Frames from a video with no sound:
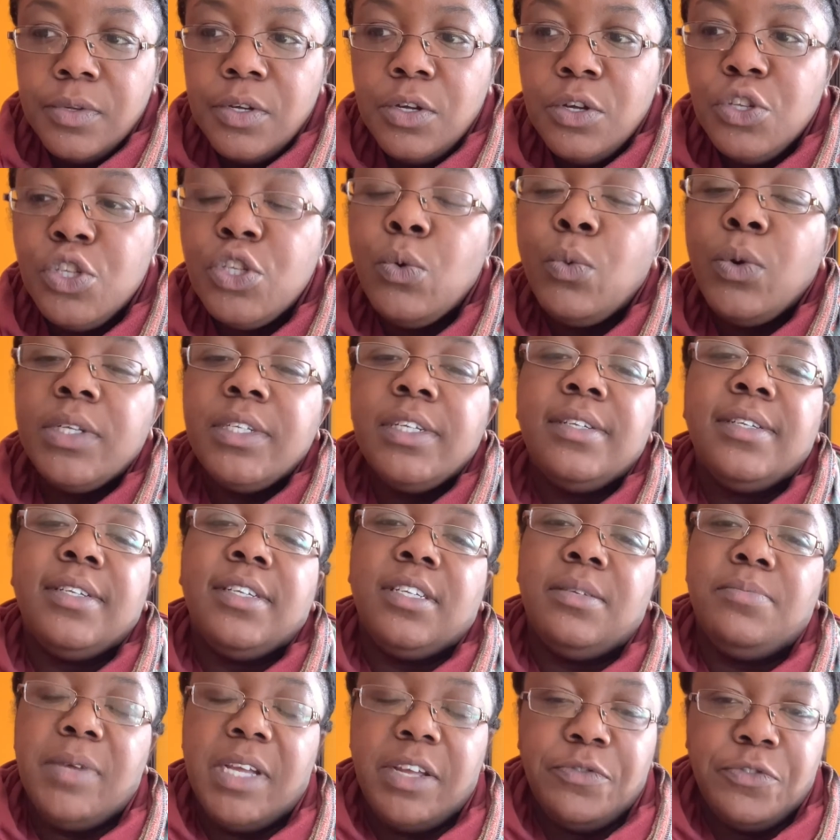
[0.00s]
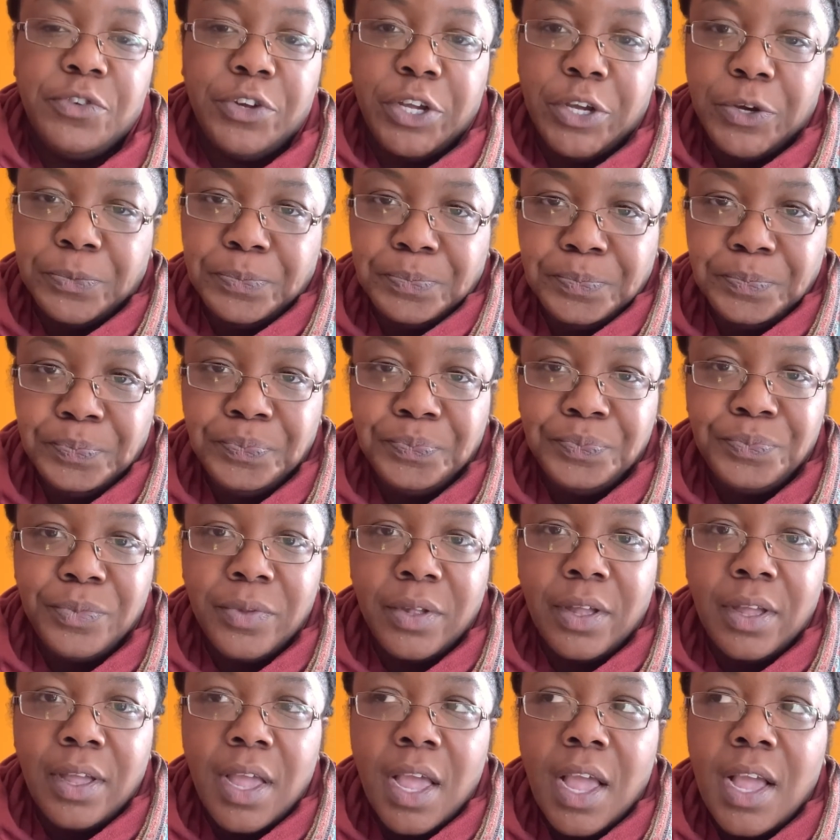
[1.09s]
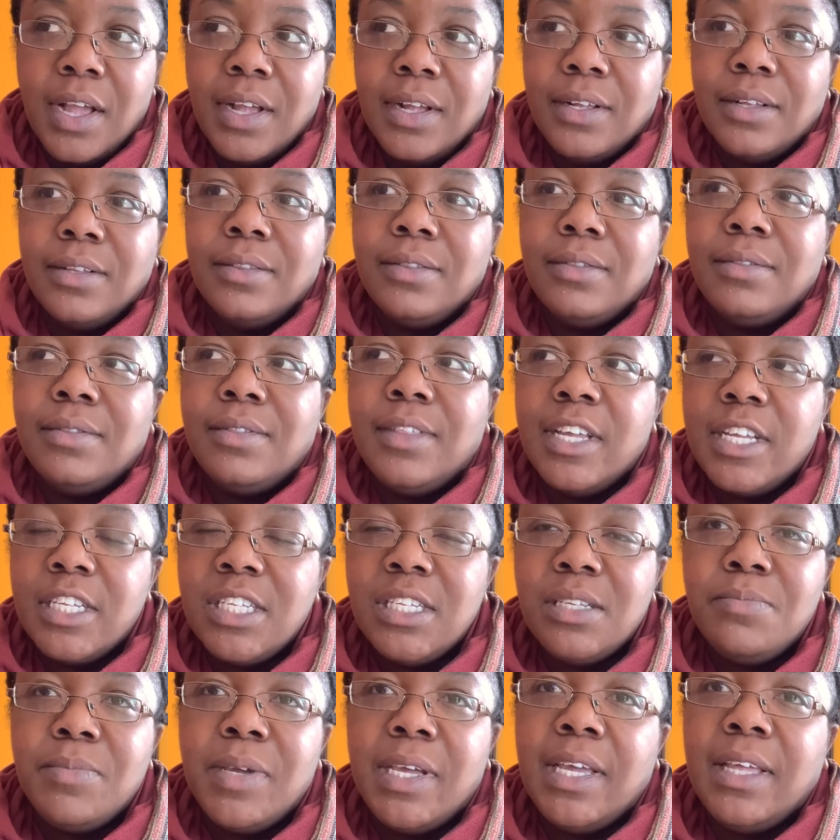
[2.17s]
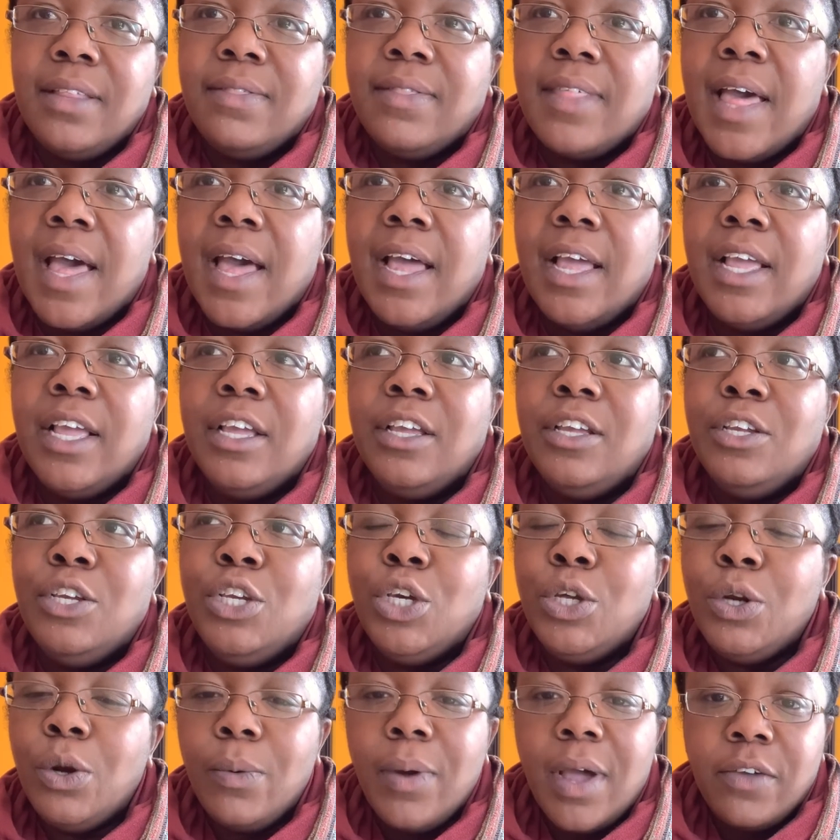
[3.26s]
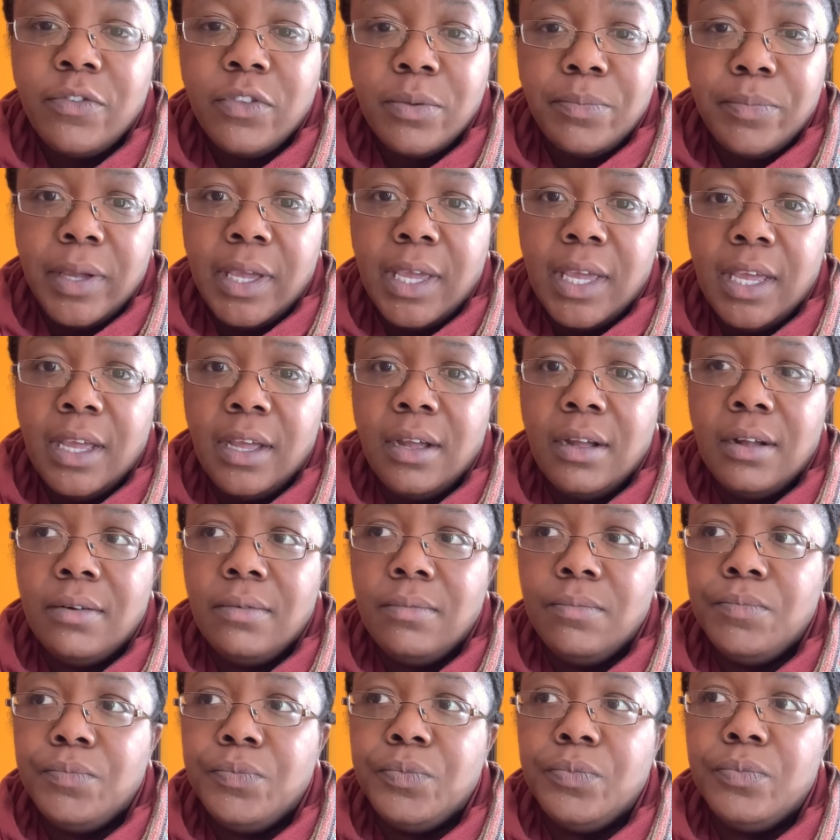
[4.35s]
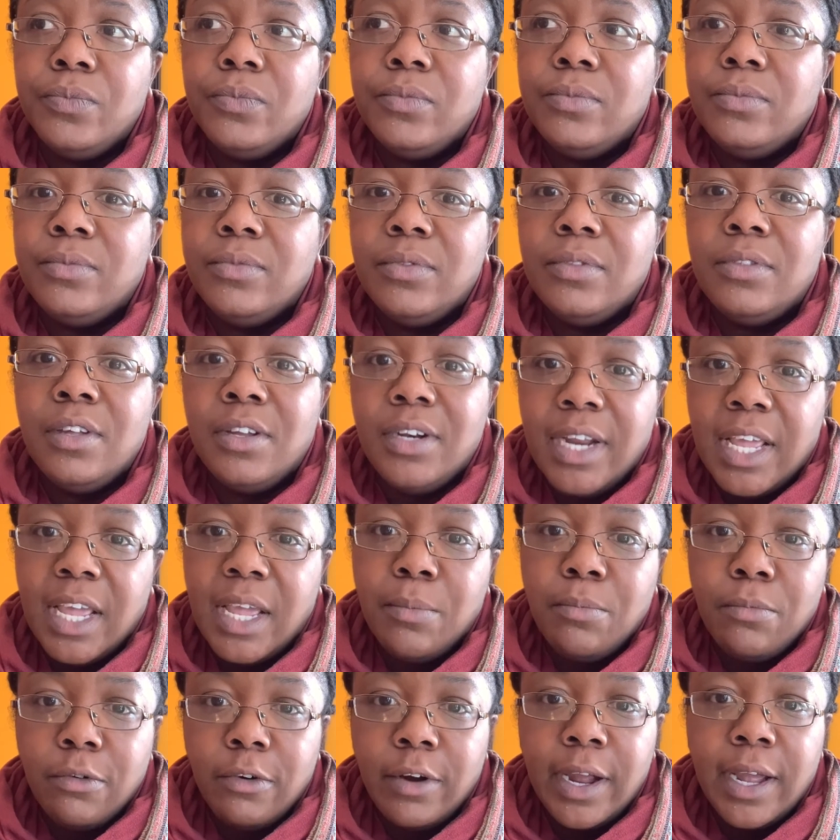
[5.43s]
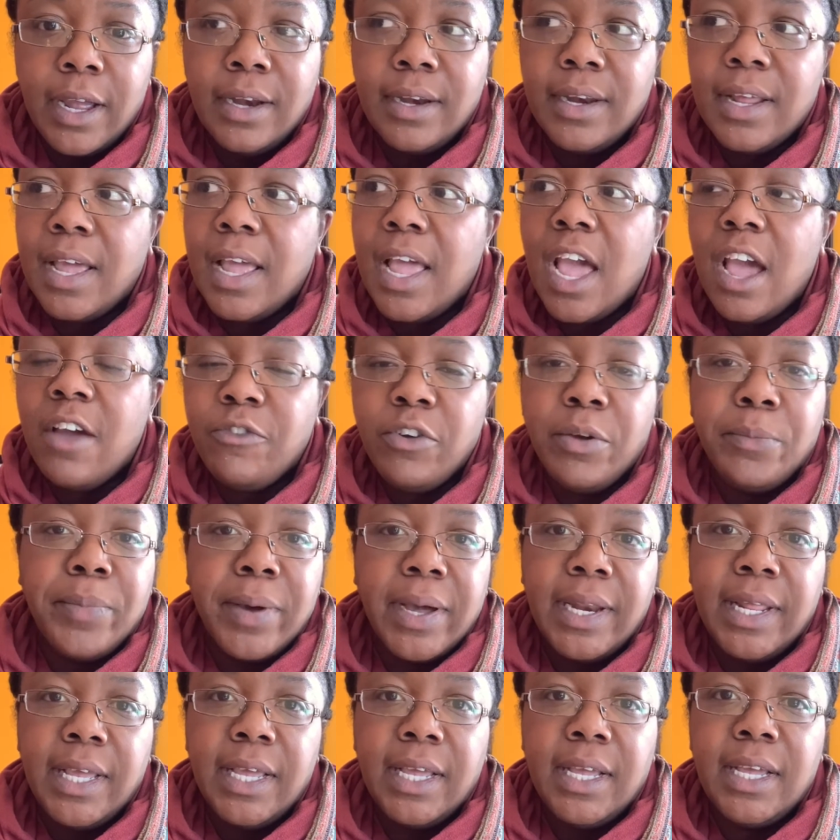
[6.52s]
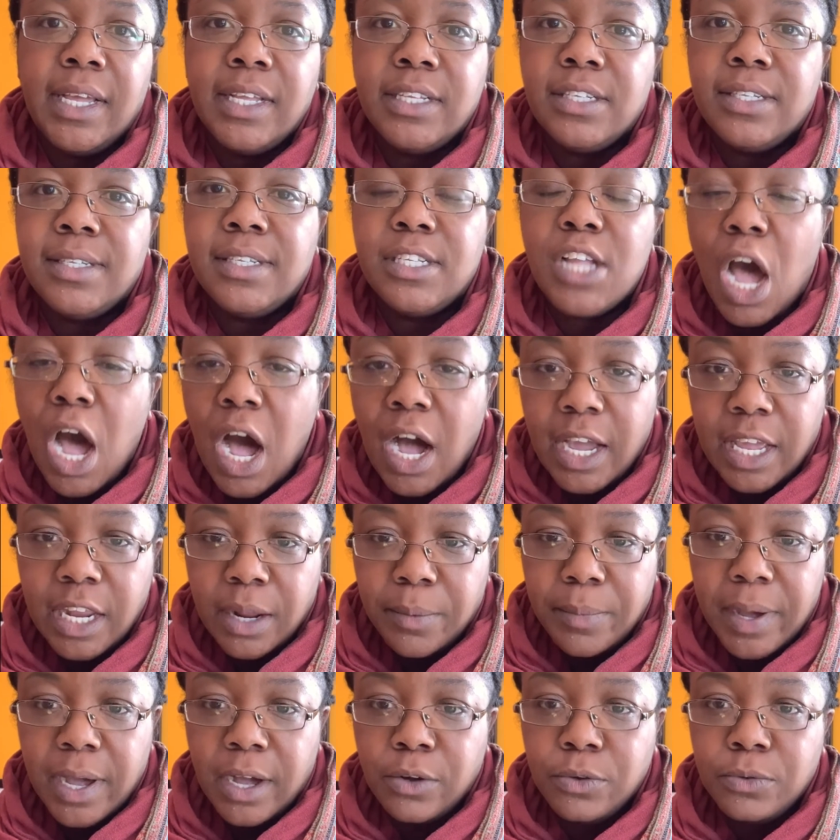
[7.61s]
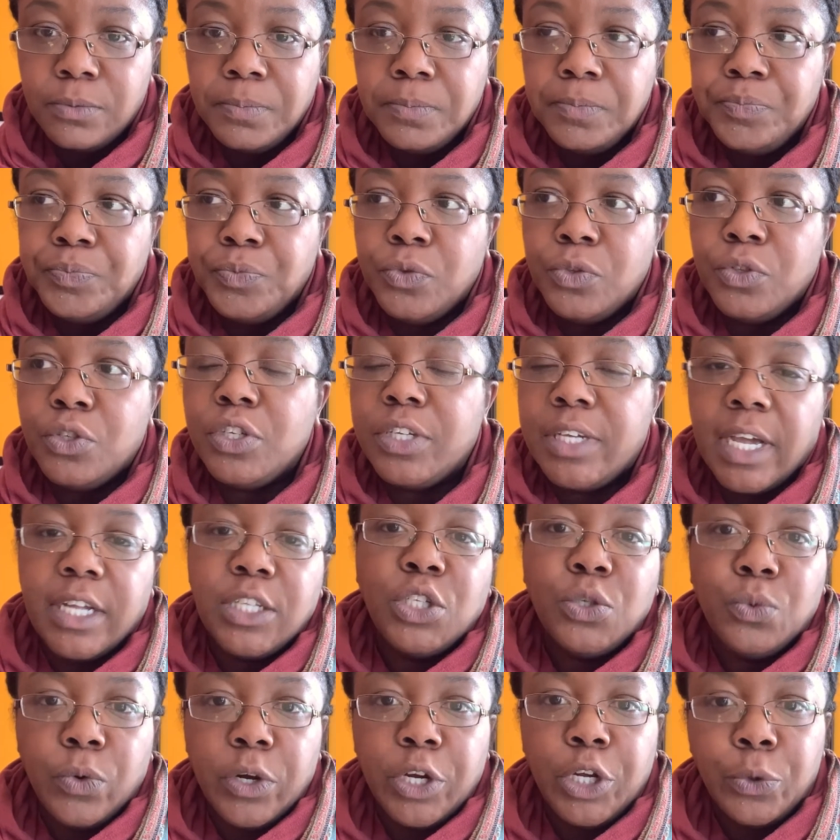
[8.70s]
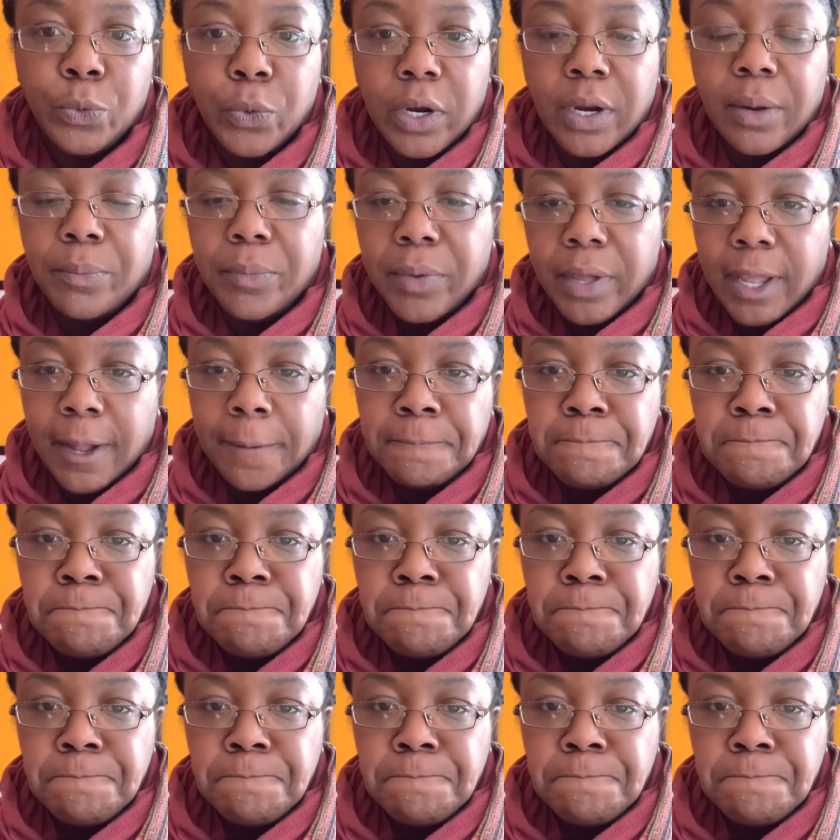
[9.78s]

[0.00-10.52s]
So what does this mean for you? This mean that you don't have to be the name brand that everybody is talking about to get to where you want to be.